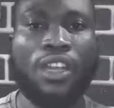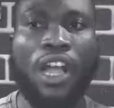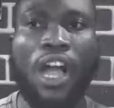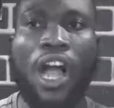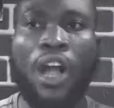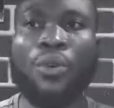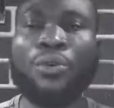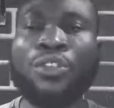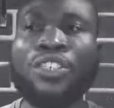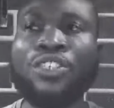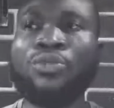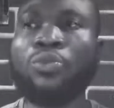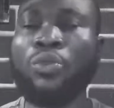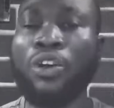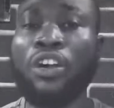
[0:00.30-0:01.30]
How would
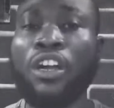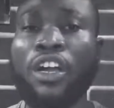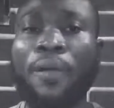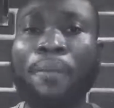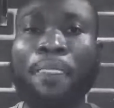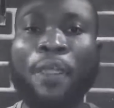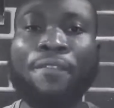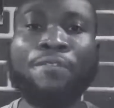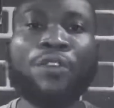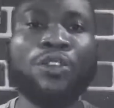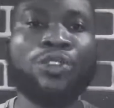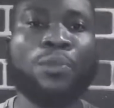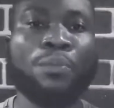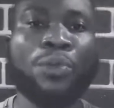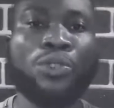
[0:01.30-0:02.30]
it work if you're
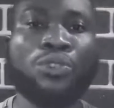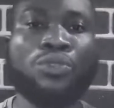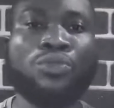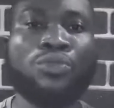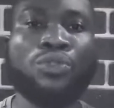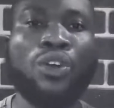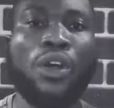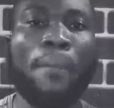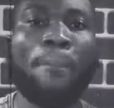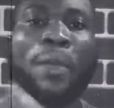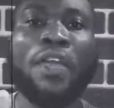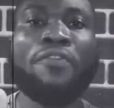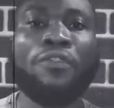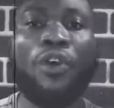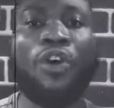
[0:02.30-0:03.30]
supposed to pay
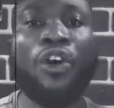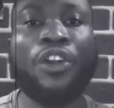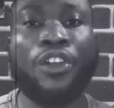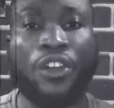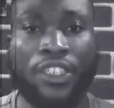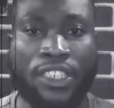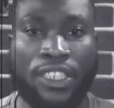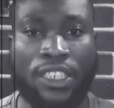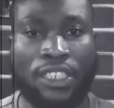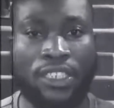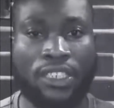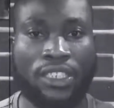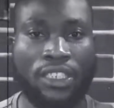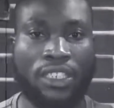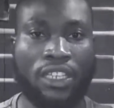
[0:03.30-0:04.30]
for all your sins?